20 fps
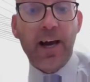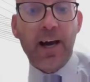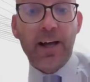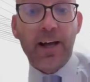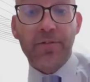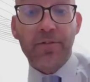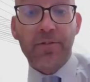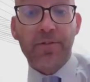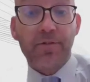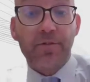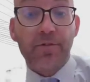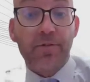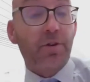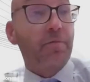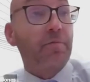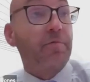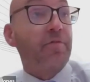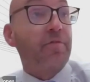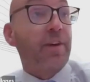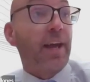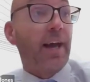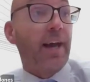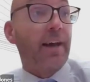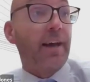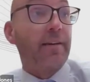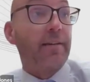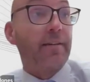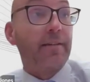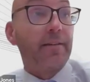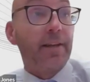And don't
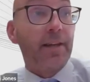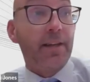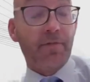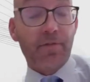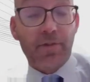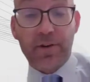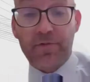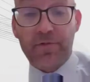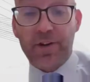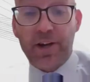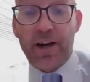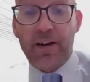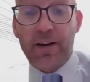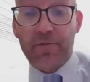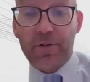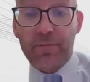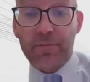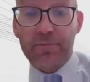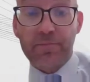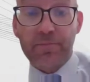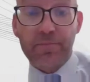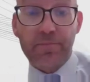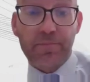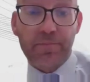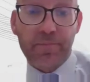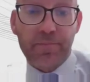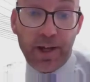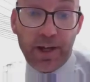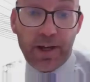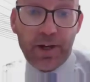forget, even if you have them,
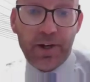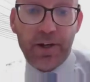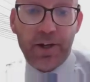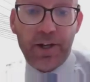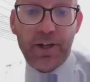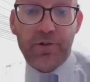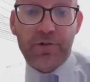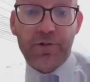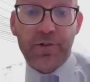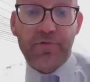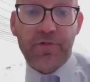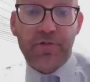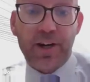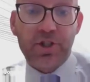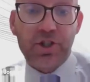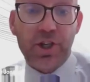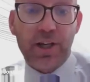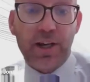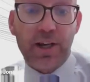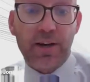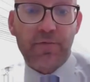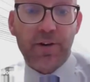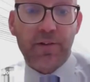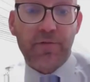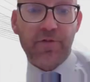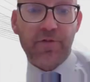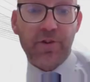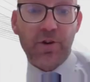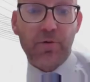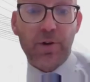they're going to need refreshing
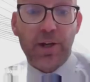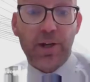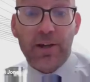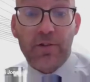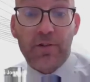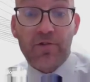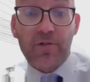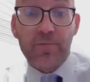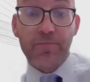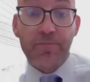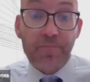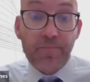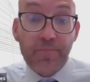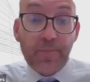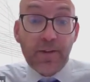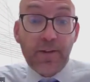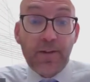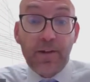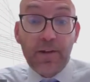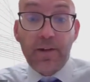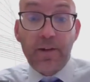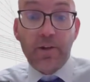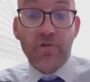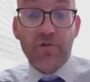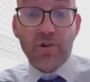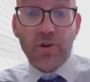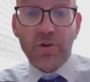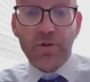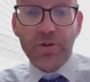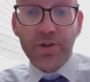few years.
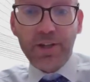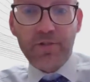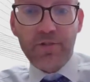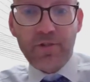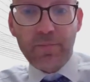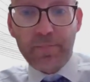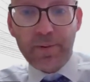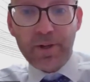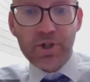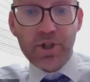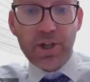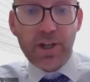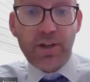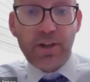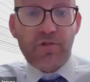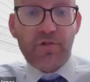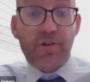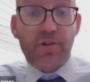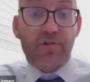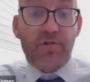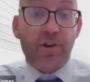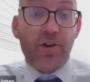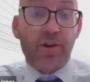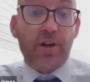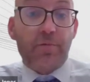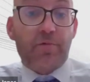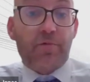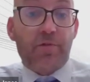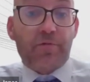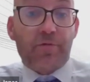So you'll need to budget into
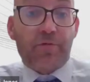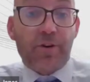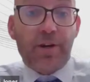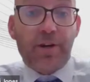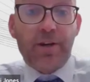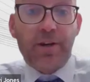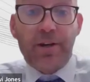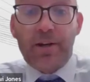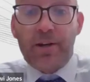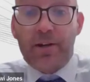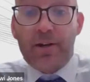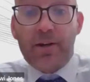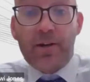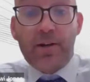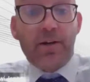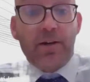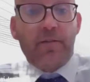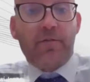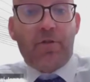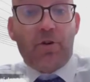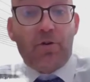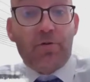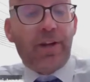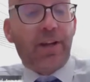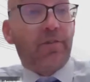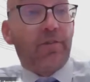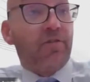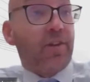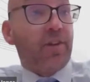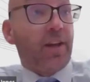reserves for full
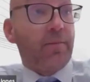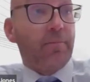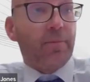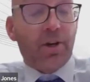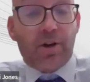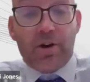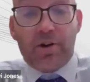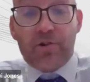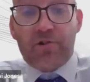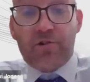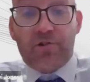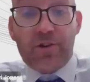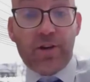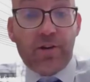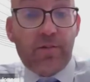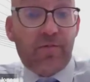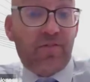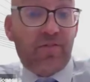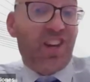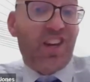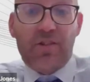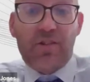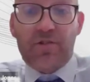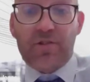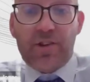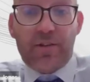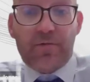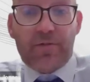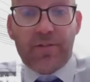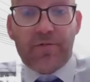reinstatement cost
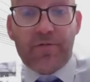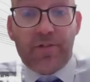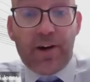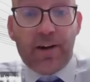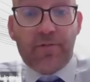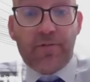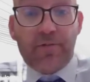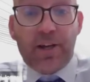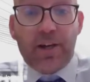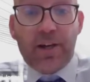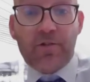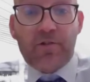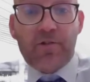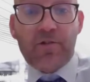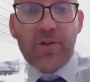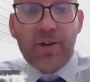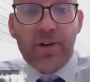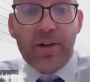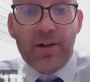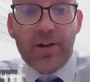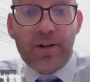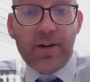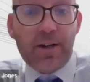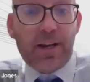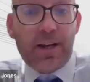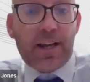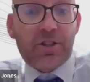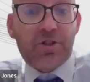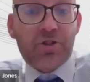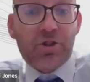surveys every 5 years,
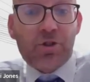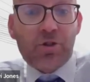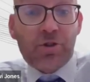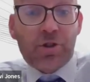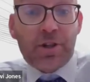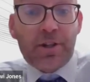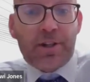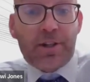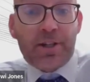electrical